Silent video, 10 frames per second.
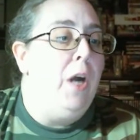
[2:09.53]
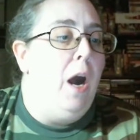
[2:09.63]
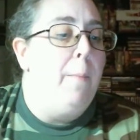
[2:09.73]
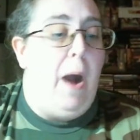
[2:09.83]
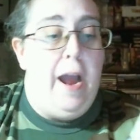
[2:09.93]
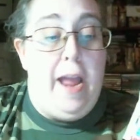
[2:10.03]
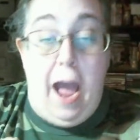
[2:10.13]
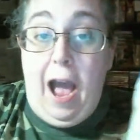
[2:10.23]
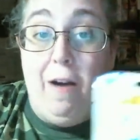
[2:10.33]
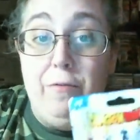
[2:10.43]
I
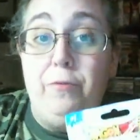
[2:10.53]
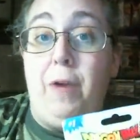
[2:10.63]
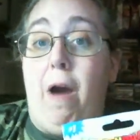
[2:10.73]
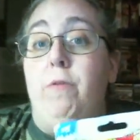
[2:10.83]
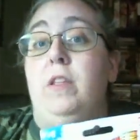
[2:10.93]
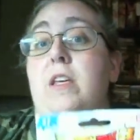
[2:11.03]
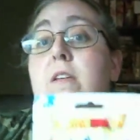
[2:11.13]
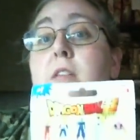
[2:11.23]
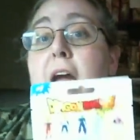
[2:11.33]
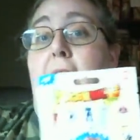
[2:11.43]
have found
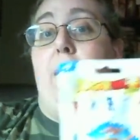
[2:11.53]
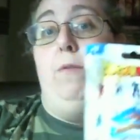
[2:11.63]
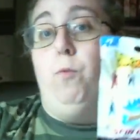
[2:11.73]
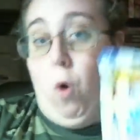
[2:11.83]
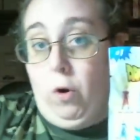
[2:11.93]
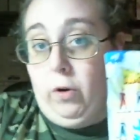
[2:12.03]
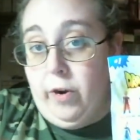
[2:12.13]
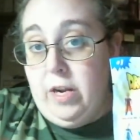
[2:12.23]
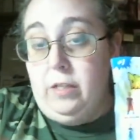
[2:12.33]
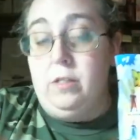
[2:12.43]
these at
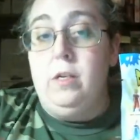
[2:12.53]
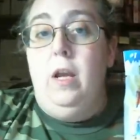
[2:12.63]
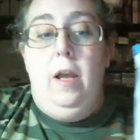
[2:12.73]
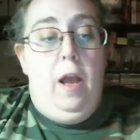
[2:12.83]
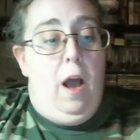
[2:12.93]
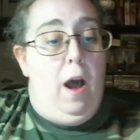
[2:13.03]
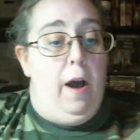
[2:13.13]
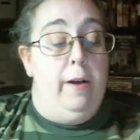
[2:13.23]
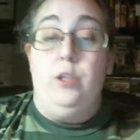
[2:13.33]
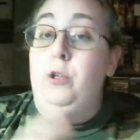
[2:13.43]
Walgreens
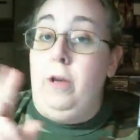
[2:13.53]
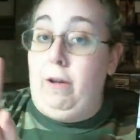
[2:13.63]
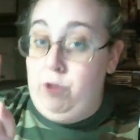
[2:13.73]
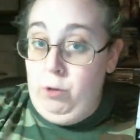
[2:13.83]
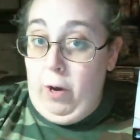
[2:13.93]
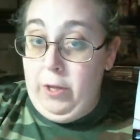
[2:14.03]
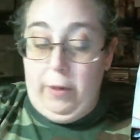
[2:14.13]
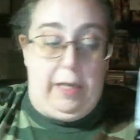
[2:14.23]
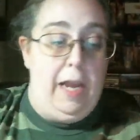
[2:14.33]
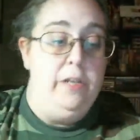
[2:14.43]
on 2 other
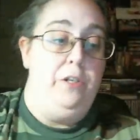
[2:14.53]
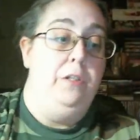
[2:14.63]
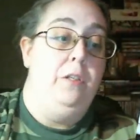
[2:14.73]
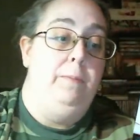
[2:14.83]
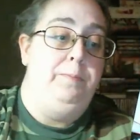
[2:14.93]
occasions,